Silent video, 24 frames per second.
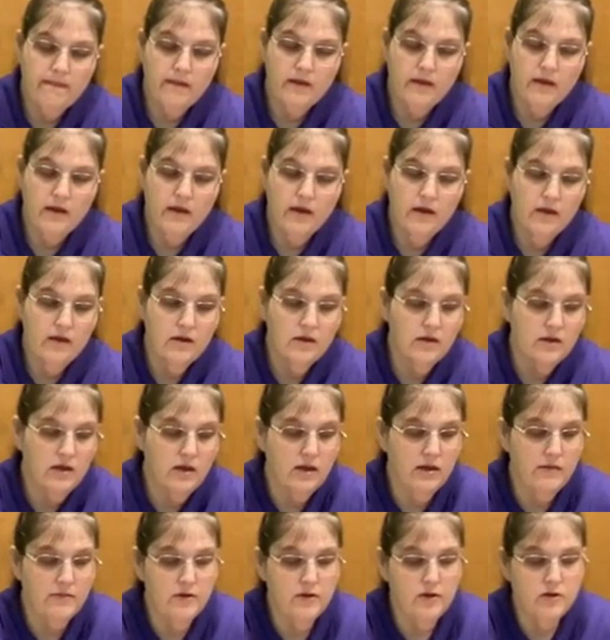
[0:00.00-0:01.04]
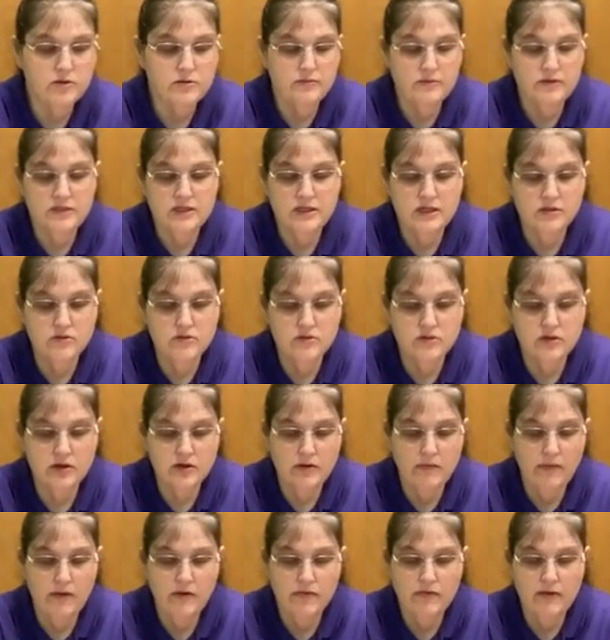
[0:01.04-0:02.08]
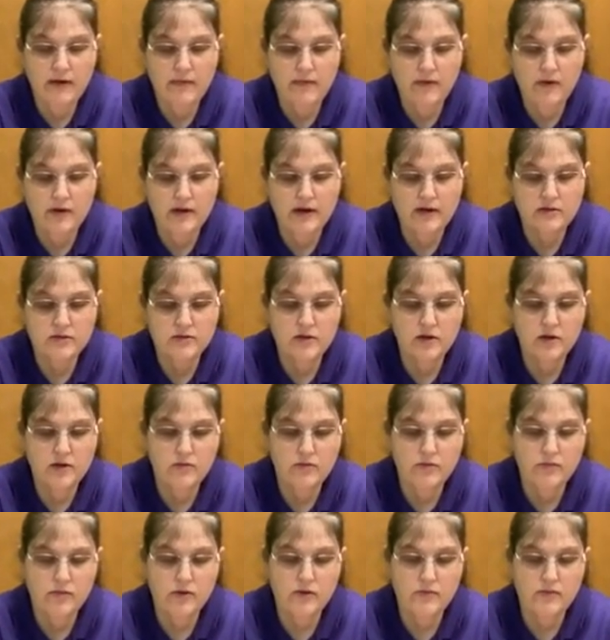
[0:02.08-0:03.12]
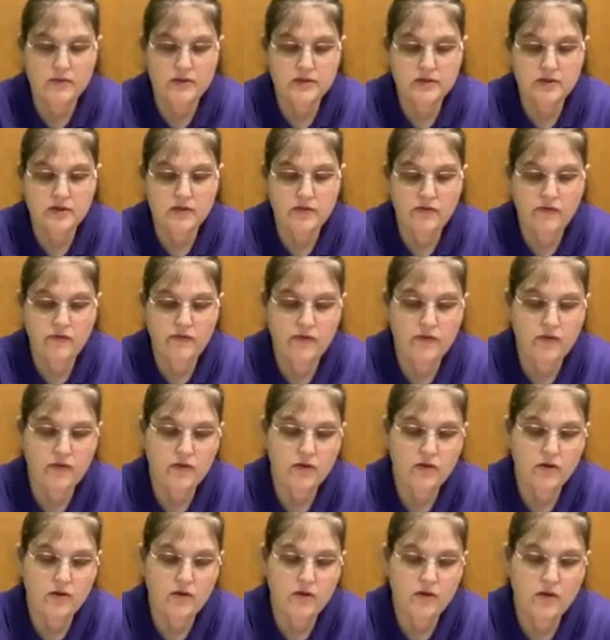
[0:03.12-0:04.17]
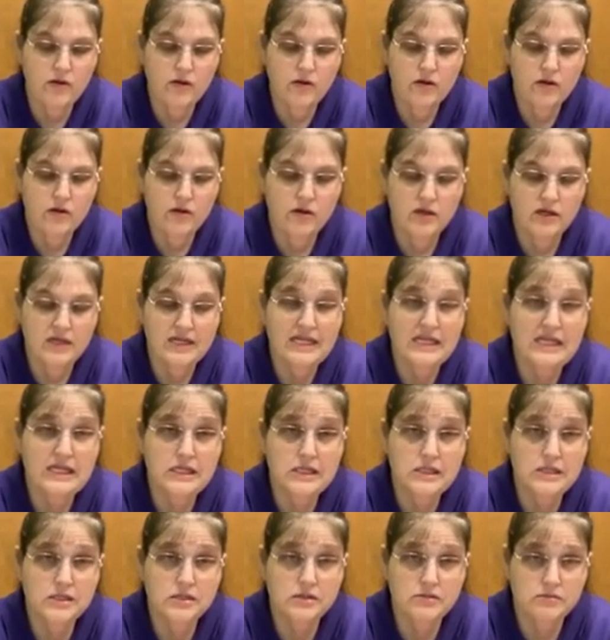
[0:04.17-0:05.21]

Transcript: Okay, now I'm going to use my scissors to help hold that part down so I don't burn myself again.